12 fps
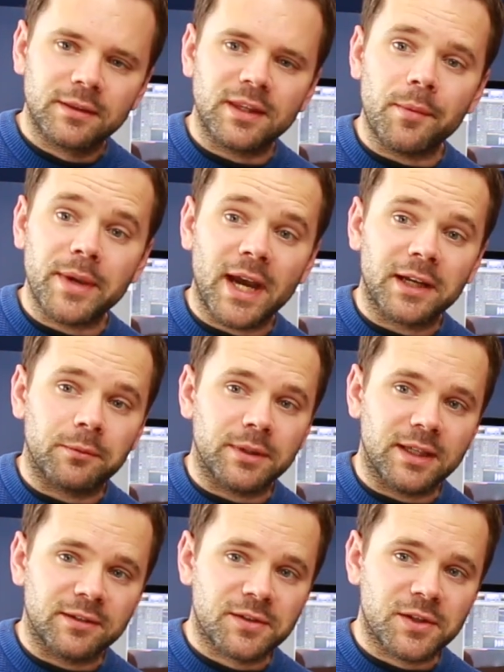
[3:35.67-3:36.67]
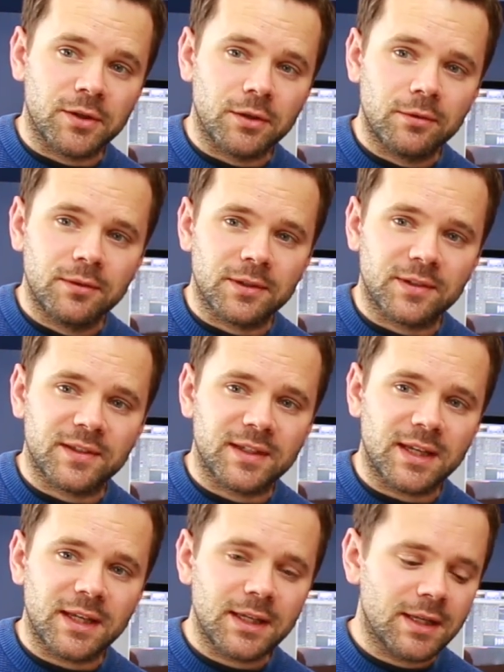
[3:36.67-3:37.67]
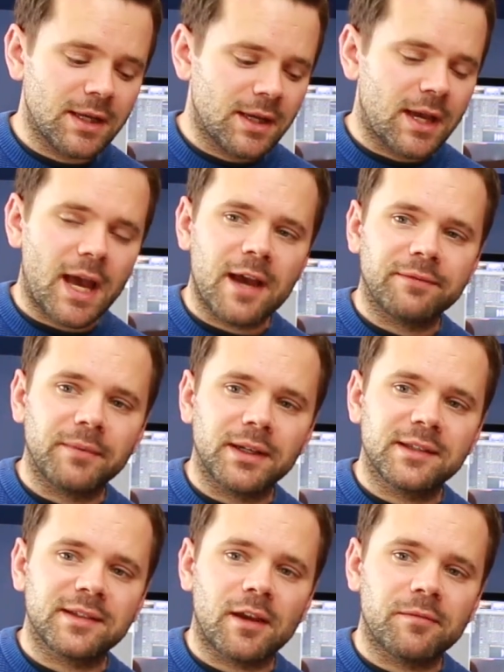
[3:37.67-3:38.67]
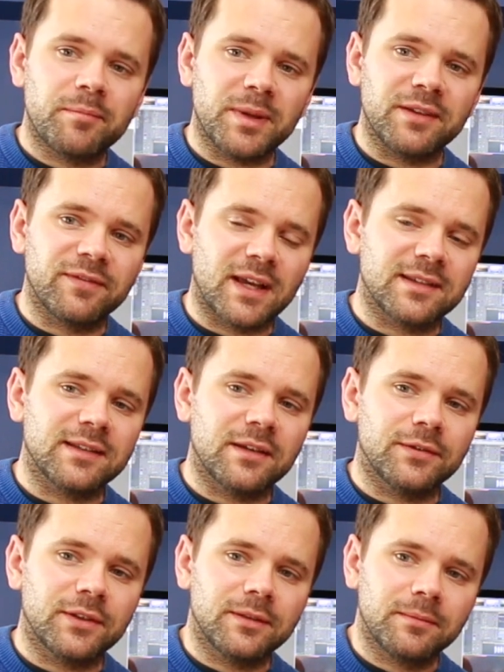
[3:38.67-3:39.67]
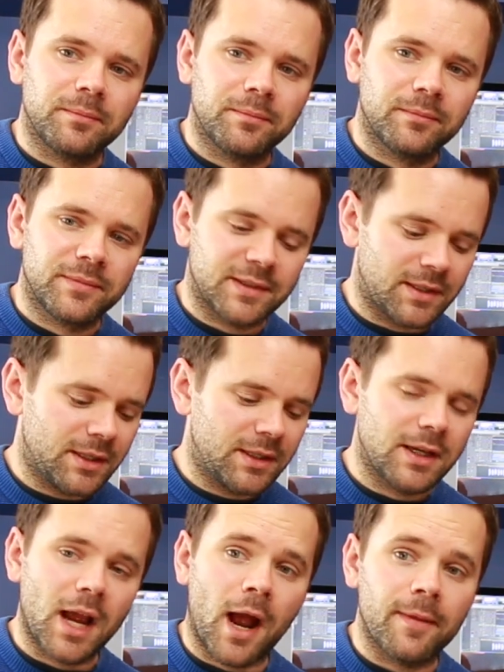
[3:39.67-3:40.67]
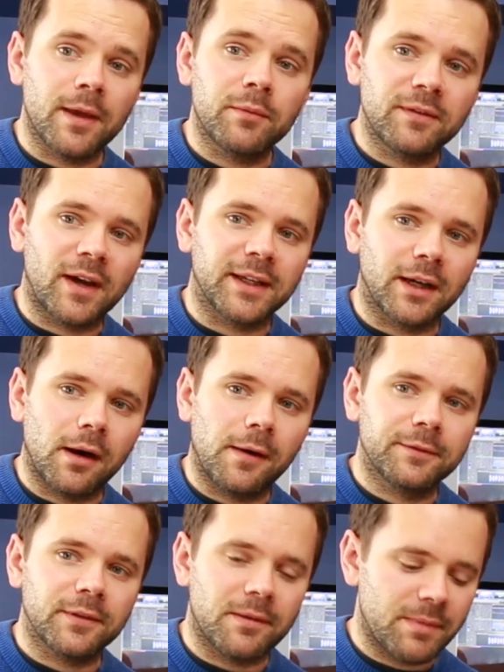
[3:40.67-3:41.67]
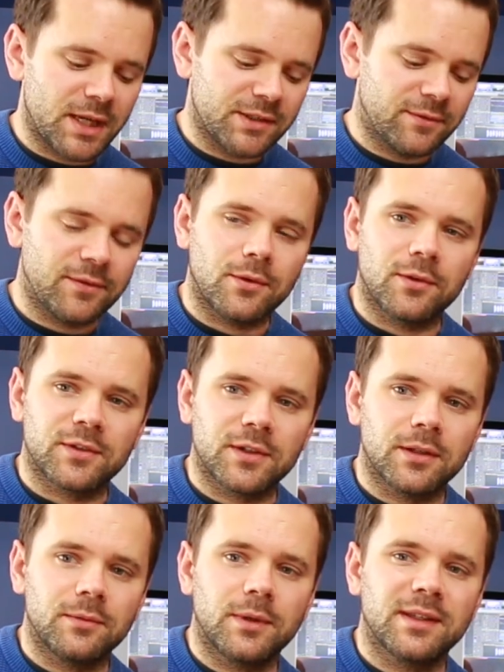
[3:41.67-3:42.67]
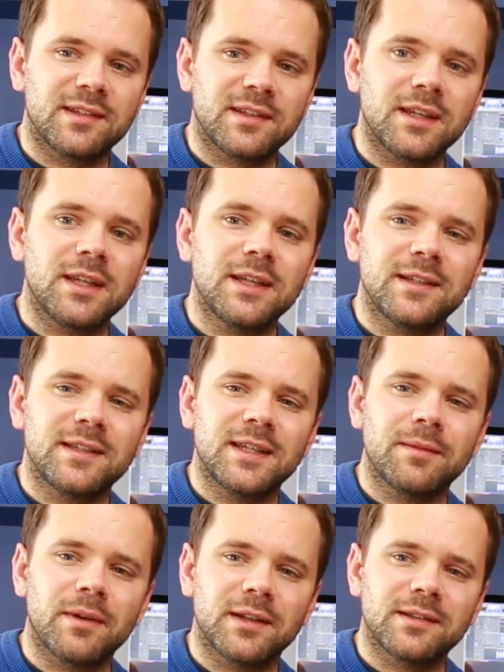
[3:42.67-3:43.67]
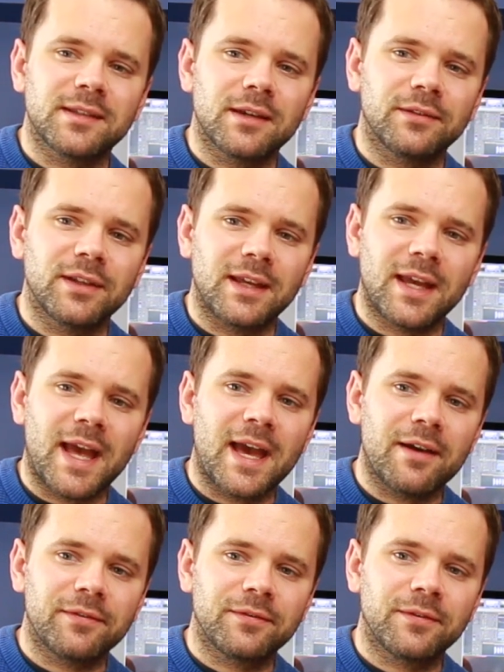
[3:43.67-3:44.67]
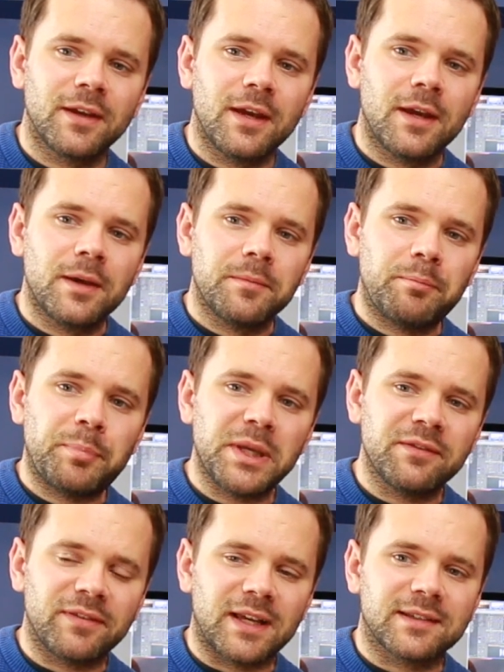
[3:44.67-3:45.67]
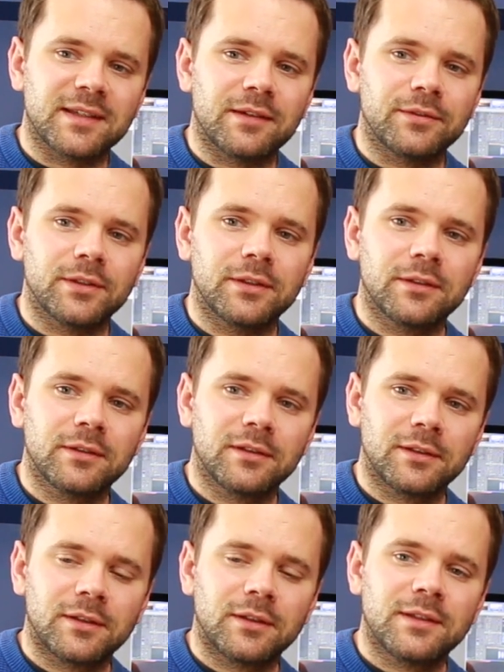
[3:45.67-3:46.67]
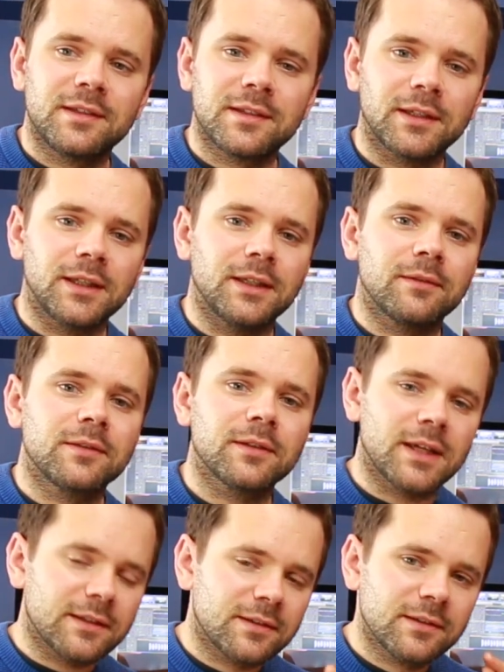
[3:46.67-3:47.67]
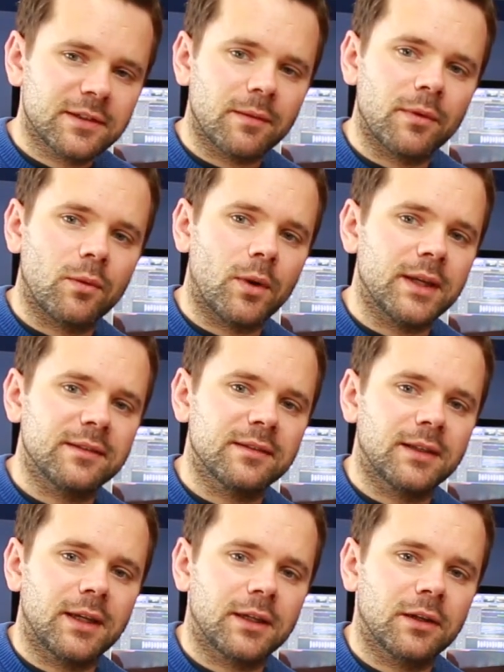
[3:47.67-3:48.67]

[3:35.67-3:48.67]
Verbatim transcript: then we had it with its two, so C, F minor 7, B flat 7, C. And then we've had it after the major four, so we went C, D minor 7, F, B flat 7, C. So that's some of the ways that it